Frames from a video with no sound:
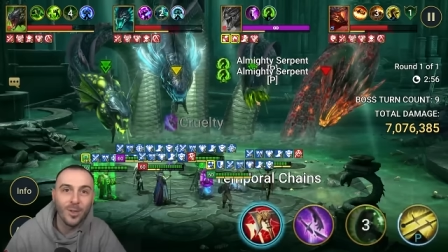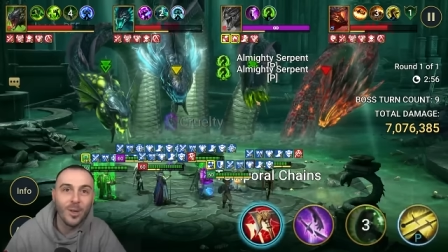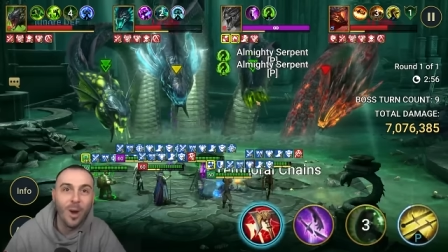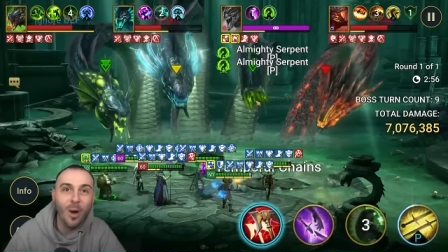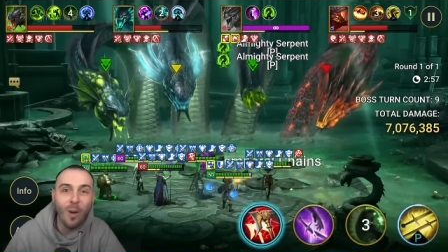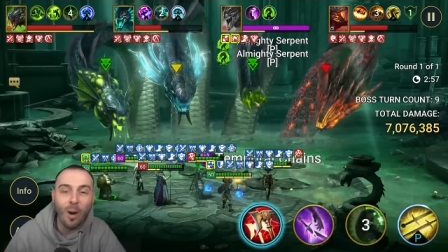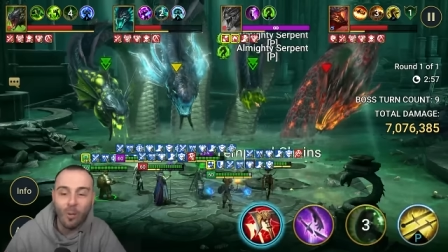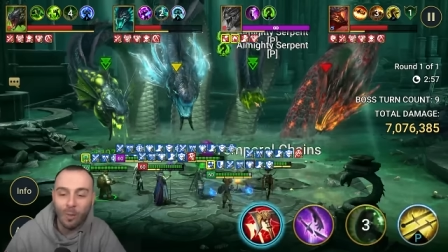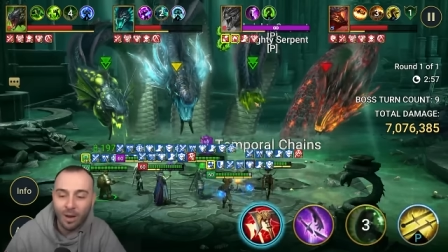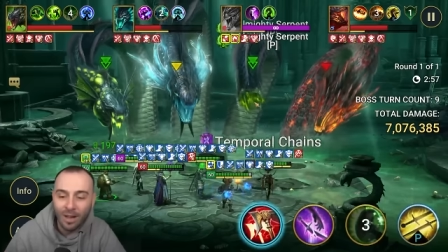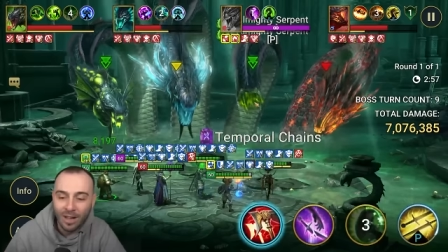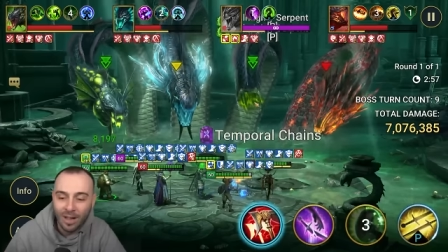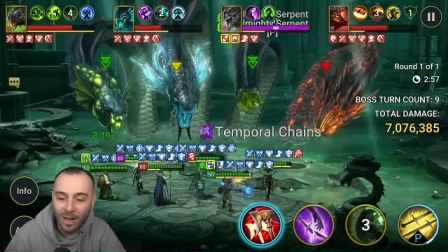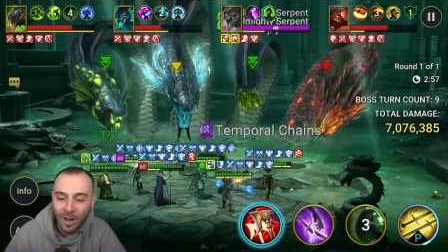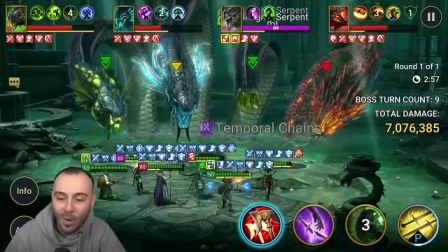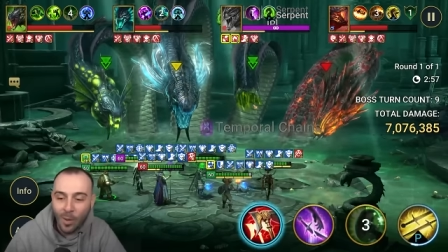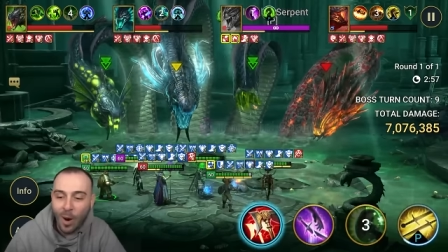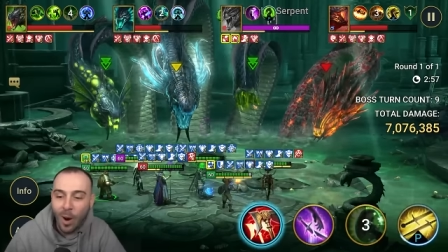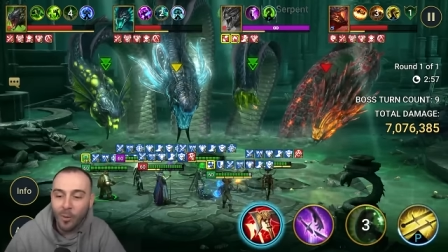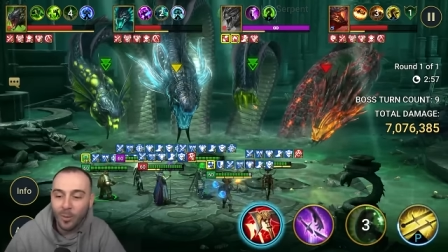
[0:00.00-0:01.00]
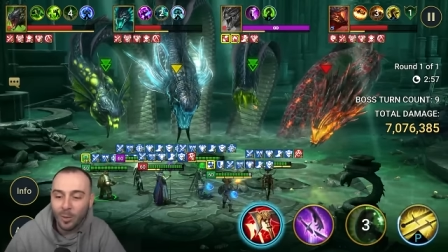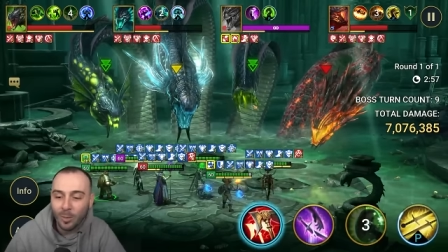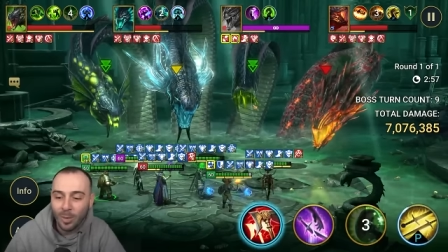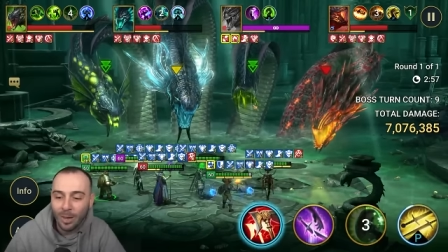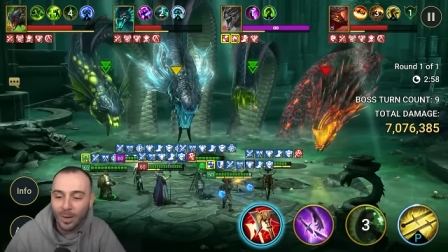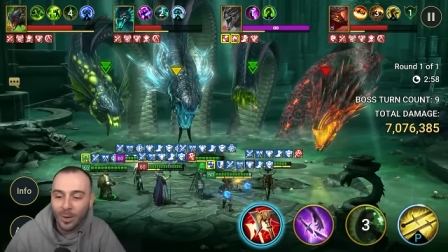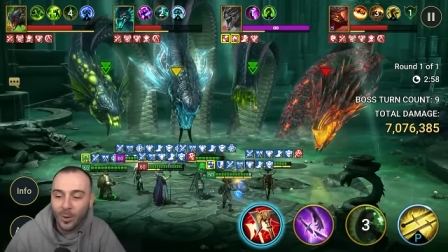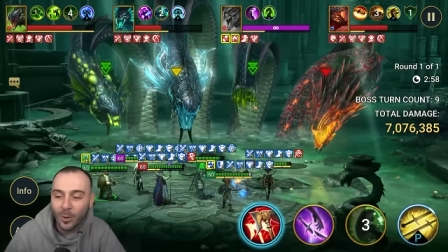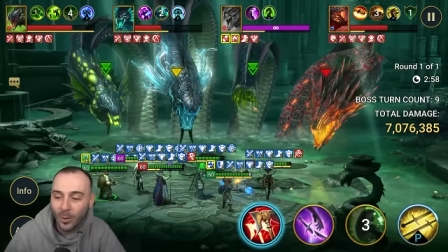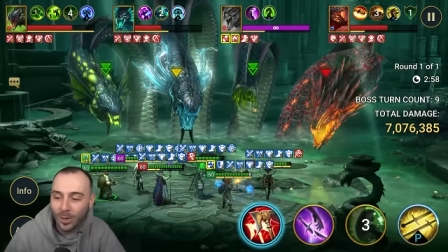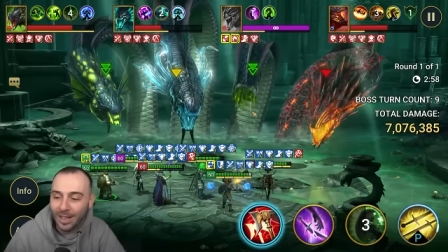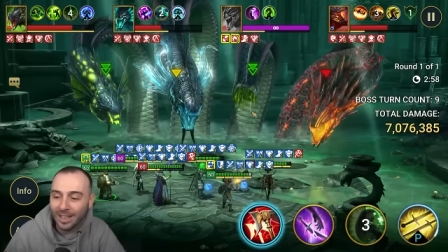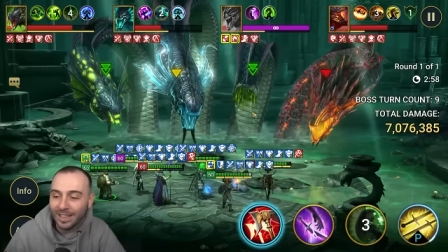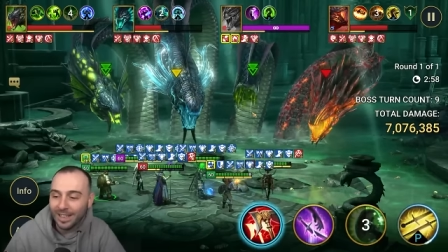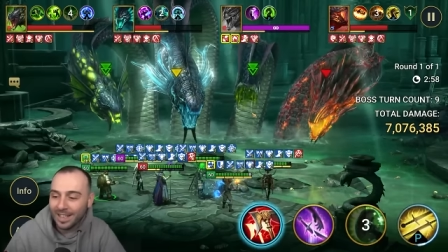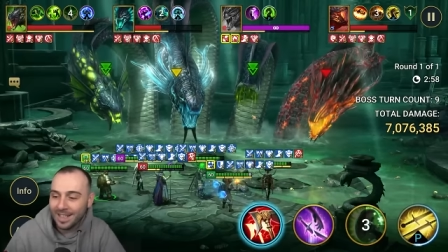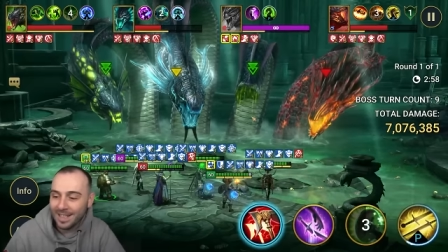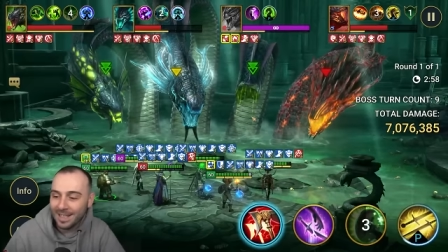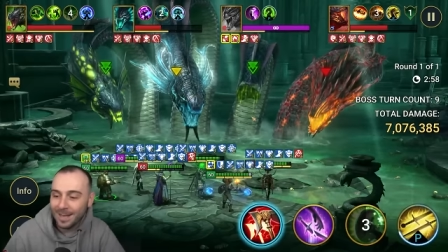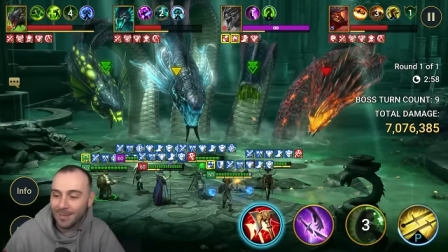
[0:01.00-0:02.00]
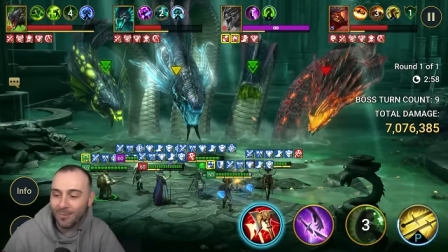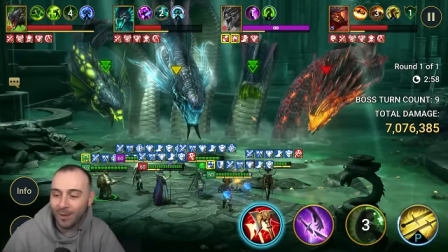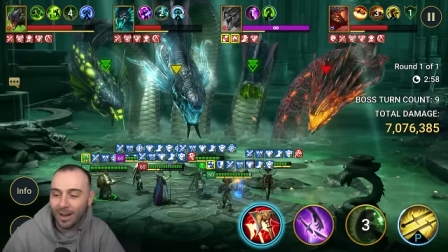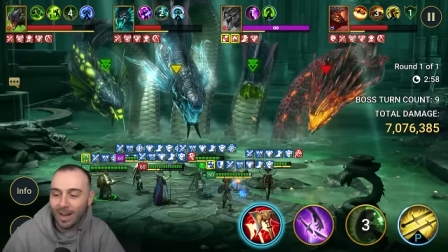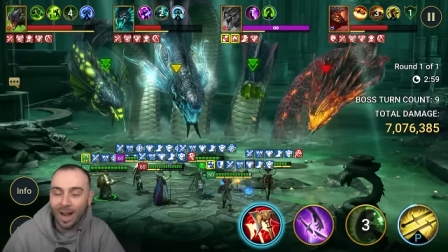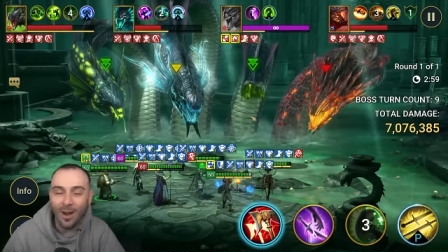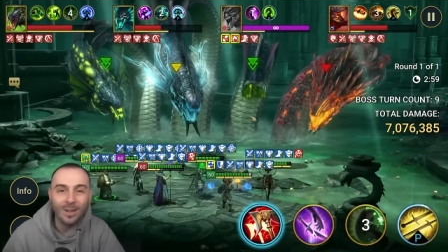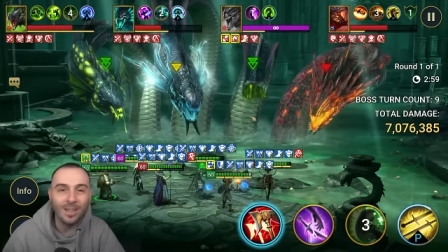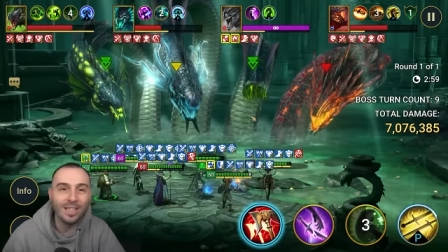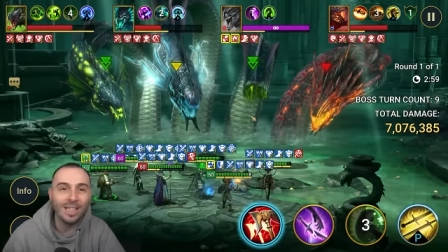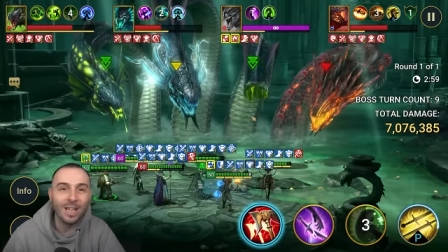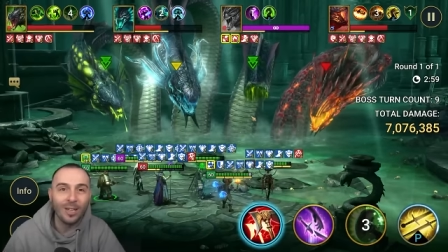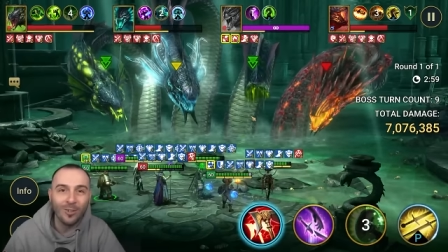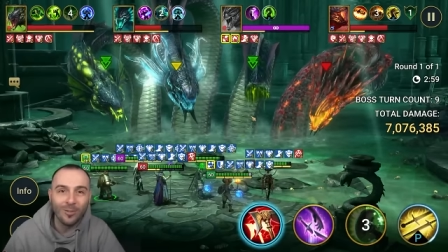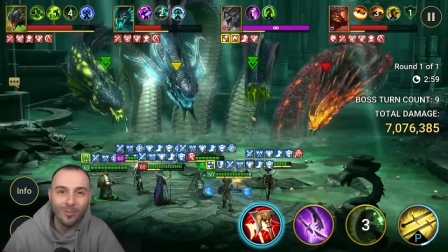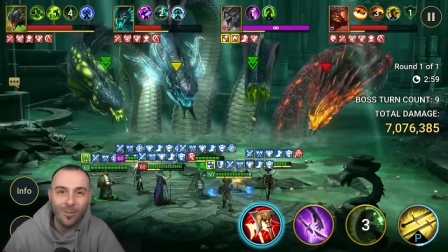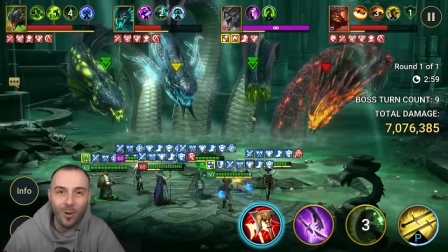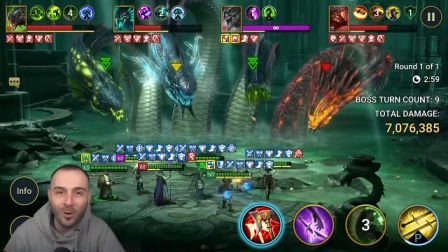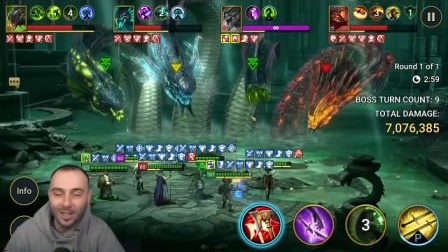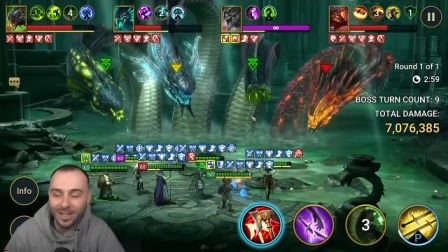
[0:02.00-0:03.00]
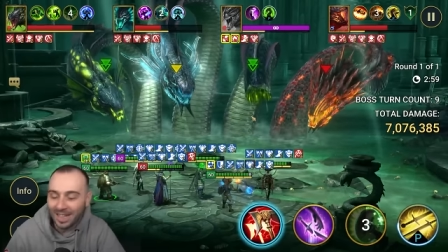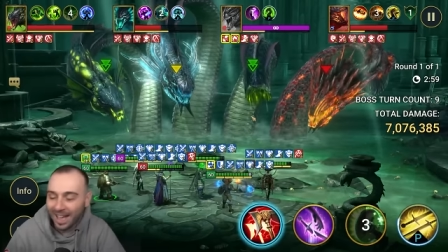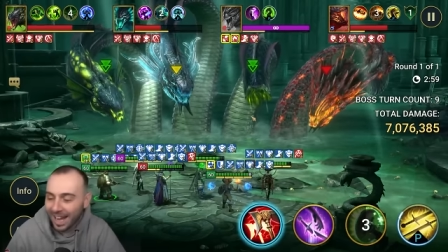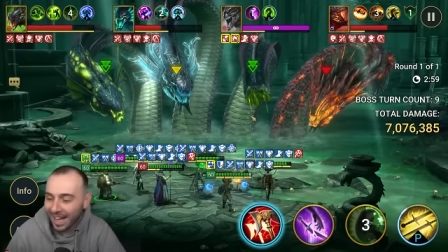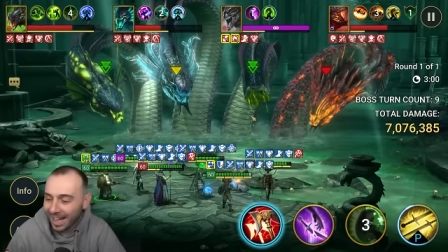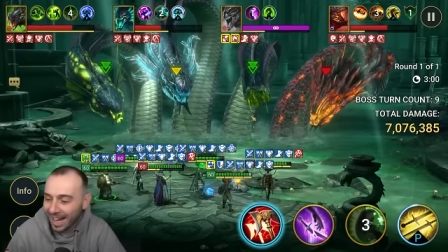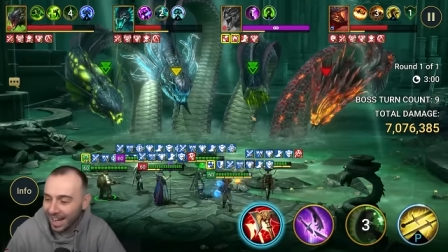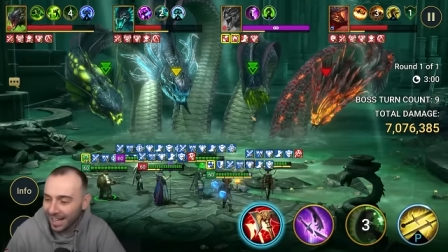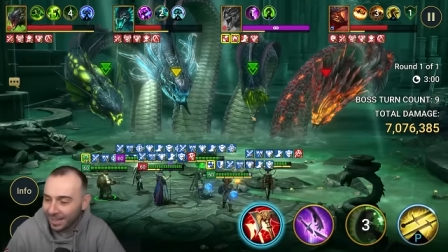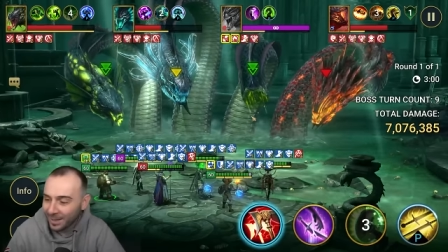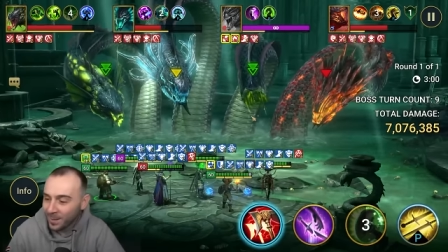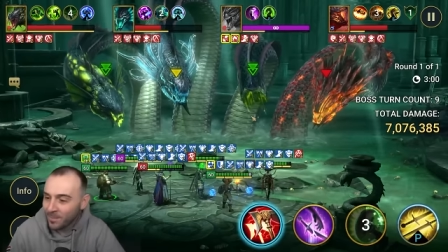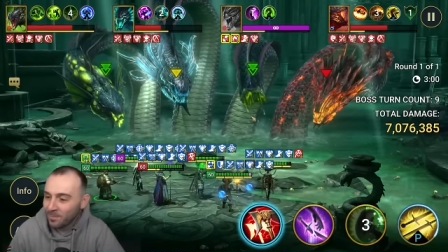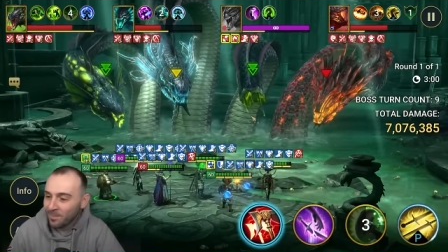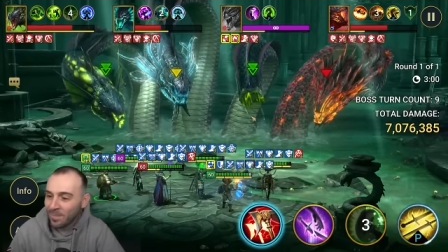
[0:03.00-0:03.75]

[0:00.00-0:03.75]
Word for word: You know what, what would be cool in this team right now instead of Molly Tankard?